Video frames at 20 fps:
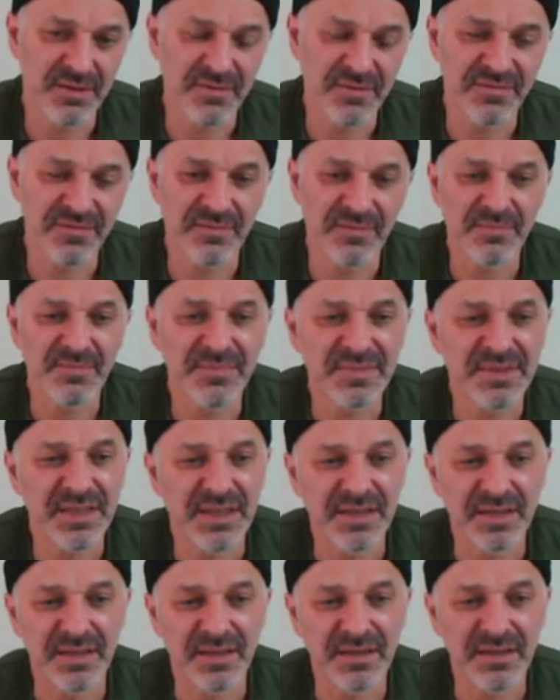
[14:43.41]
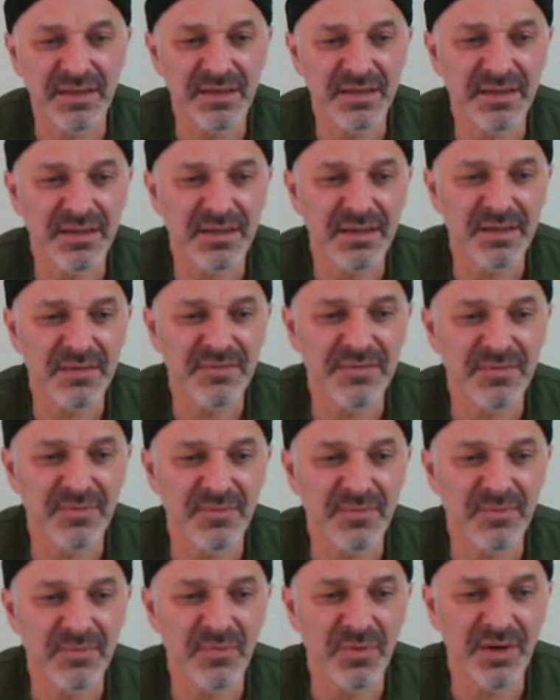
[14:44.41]
for taking, for
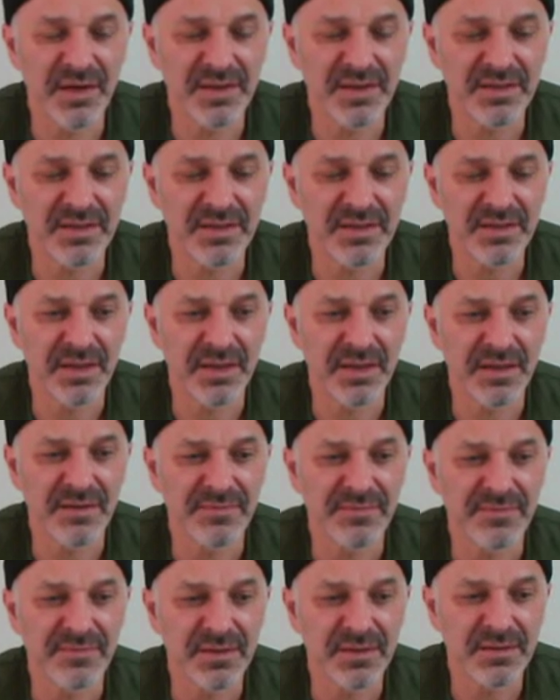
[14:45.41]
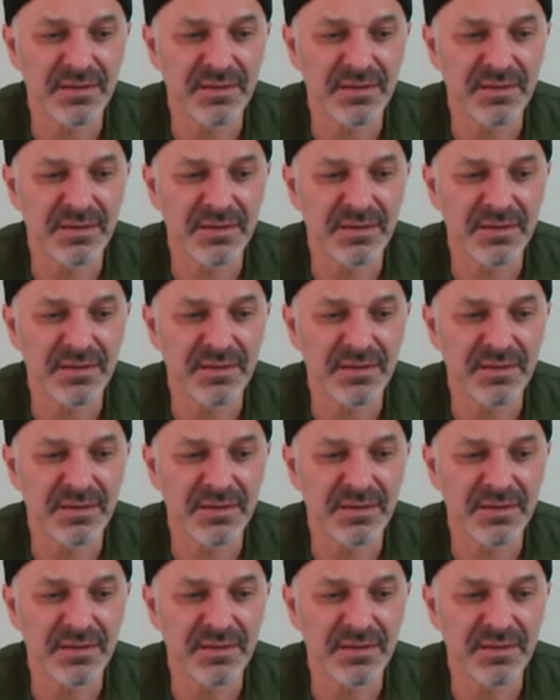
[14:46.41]
wanting to have.